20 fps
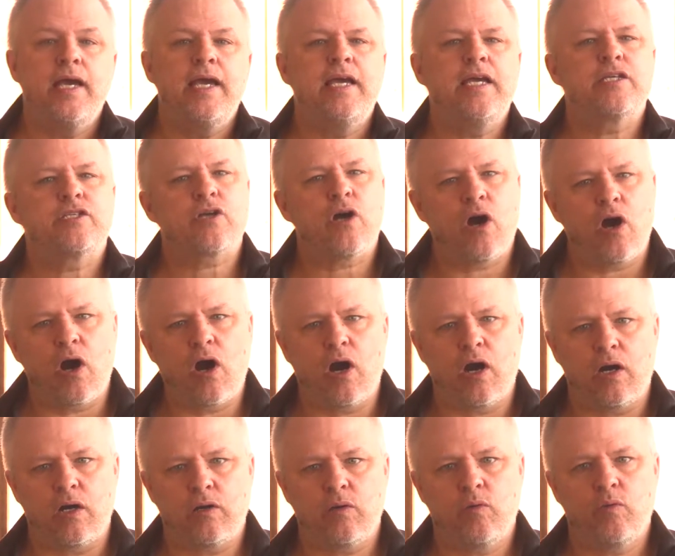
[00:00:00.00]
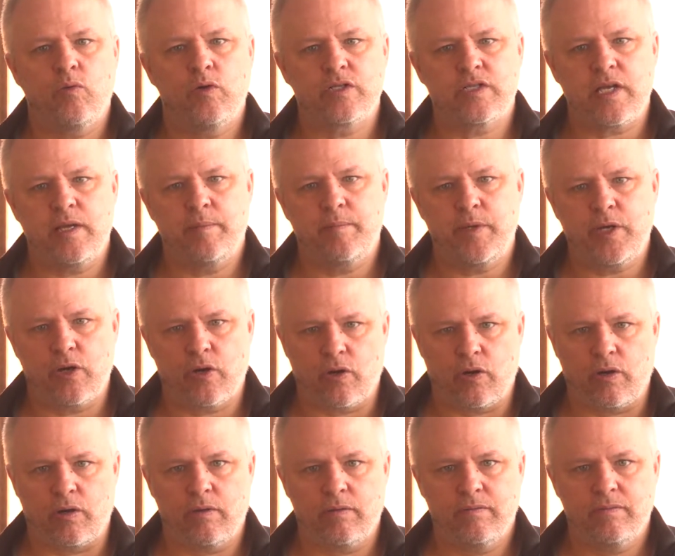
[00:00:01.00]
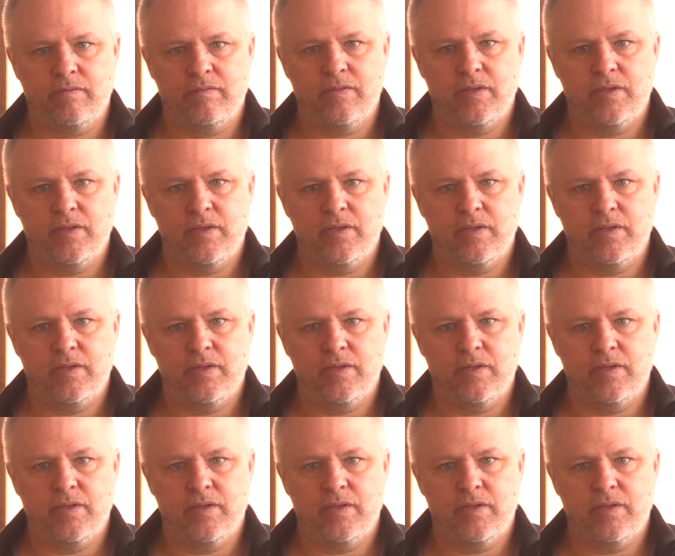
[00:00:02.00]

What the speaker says: His heart was impure.